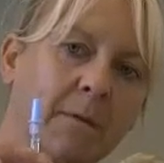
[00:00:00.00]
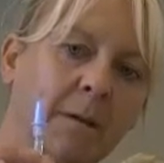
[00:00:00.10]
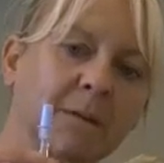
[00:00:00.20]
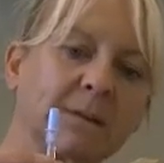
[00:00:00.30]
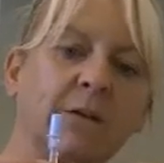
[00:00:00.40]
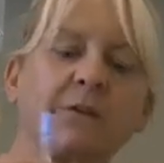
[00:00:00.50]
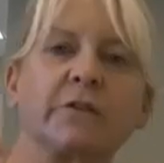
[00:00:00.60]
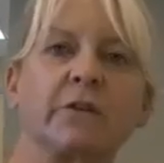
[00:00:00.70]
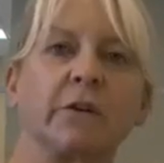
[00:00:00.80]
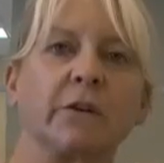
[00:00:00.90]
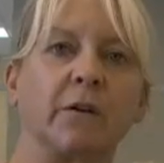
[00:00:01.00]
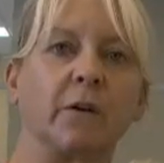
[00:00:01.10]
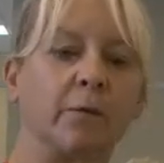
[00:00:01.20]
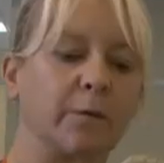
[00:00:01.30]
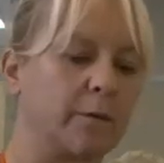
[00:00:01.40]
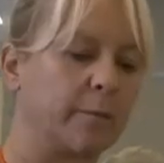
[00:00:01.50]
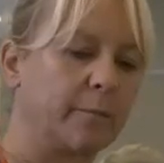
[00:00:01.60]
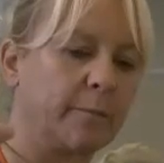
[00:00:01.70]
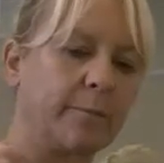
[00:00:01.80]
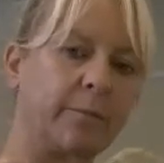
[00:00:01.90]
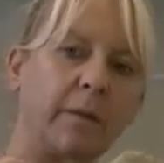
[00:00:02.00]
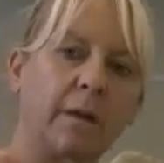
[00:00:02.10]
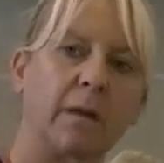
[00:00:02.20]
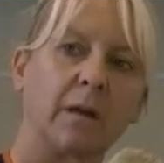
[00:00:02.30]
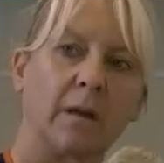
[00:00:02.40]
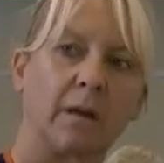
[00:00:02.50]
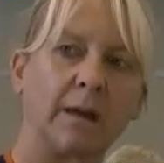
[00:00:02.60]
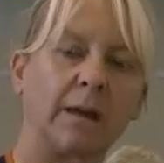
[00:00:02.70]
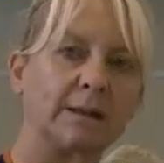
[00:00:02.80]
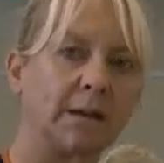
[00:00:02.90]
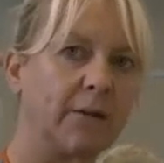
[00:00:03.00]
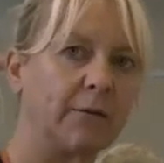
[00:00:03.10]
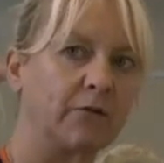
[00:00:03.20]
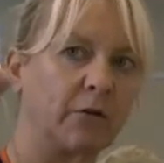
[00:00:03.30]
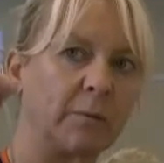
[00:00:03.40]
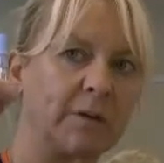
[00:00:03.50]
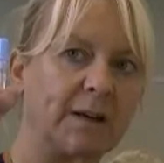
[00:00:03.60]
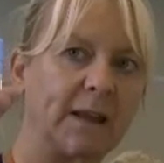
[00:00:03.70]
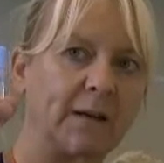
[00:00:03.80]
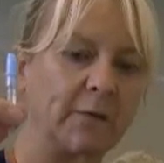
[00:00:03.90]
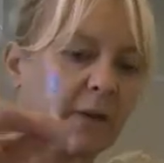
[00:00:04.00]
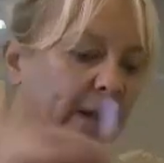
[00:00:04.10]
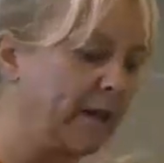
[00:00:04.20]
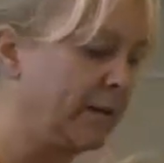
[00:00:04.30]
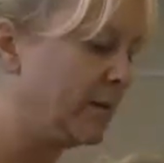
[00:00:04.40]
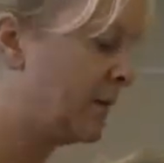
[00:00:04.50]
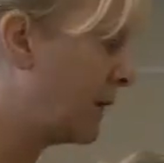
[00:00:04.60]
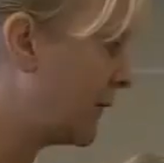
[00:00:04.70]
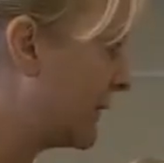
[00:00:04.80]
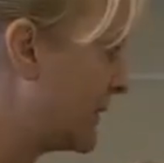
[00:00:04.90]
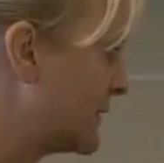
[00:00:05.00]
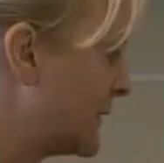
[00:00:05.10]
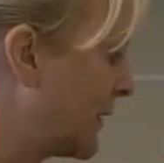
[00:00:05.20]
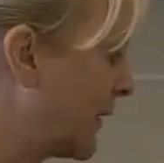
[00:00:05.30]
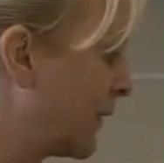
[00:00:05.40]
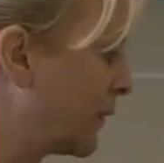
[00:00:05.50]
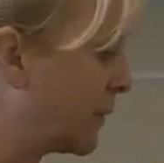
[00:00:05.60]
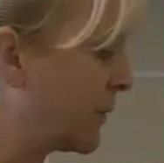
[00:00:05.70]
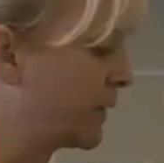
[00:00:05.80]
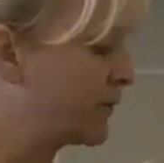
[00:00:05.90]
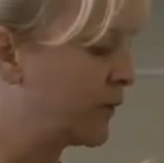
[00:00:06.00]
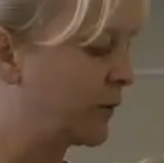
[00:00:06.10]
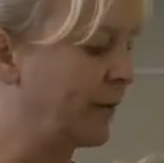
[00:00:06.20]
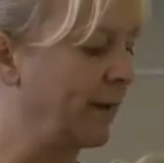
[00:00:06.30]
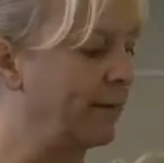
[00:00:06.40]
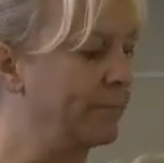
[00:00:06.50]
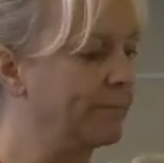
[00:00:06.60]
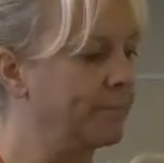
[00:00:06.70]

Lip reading: I'm just going to turn it off. Okay, so I haven't dropped any out of the end, and I can see that through my tubing,